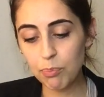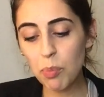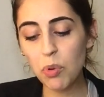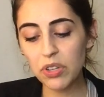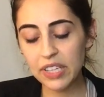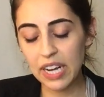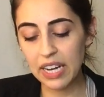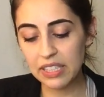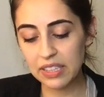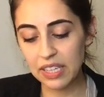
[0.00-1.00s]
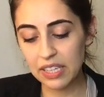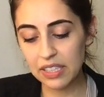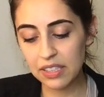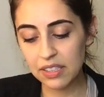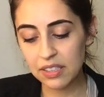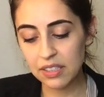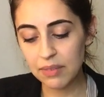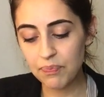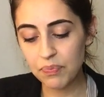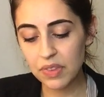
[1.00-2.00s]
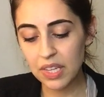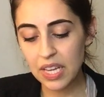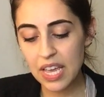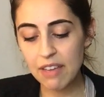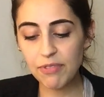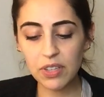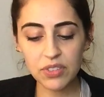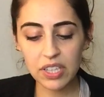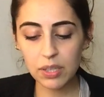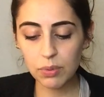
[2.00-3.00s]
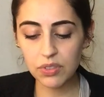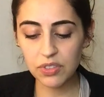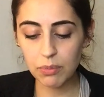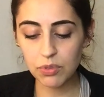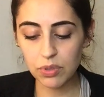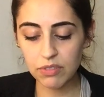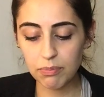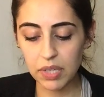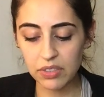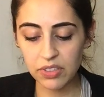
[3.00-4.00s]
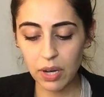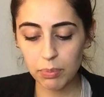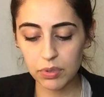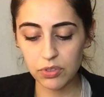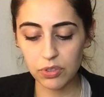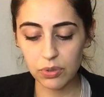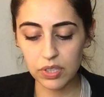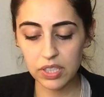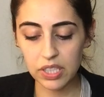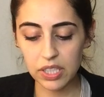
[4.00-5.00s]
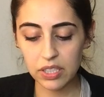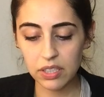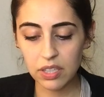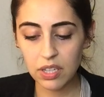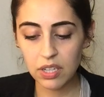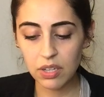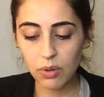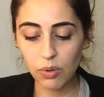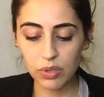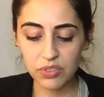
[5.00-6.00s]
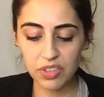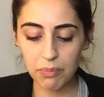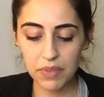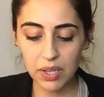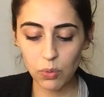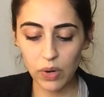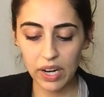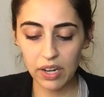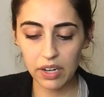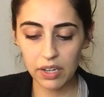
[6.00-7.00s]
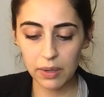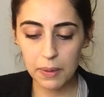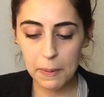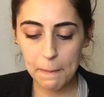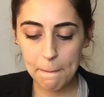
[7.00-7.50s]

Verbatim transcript: But more than anything, it feels like there was some sort of missed opportunity or something where